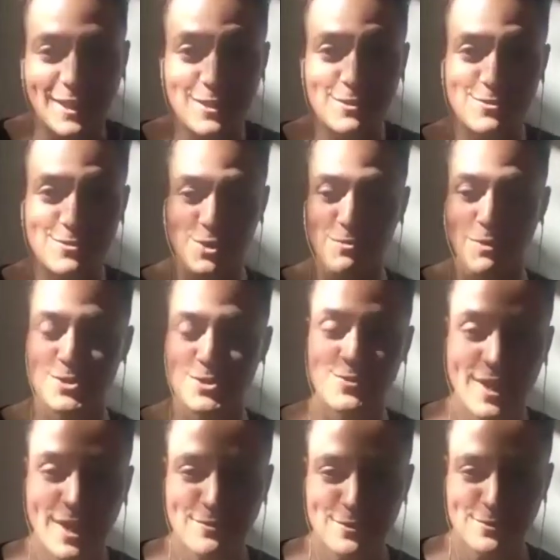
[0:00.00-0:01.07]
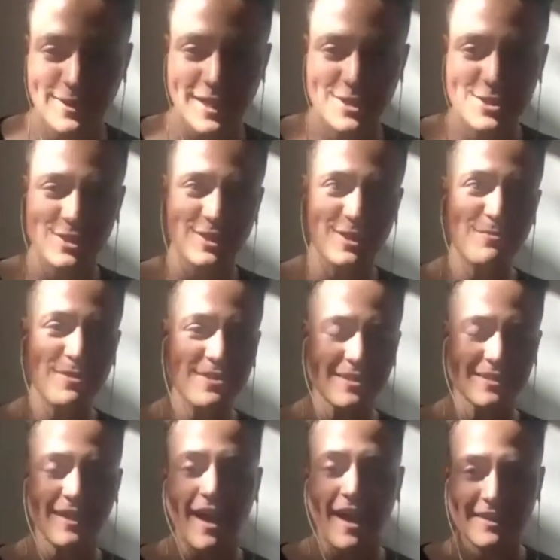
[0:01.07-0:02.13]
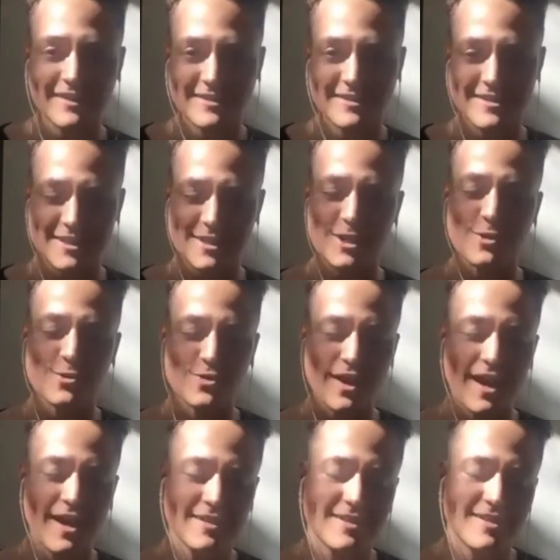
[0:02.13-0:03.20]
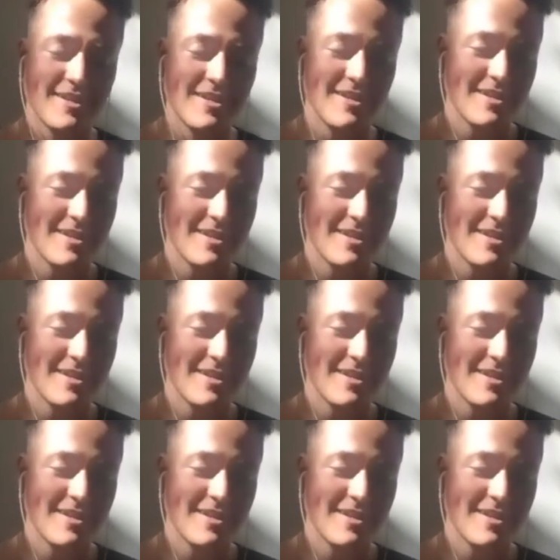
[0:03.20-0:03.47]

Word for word: you so much for that reflection. It means a lot to hear that,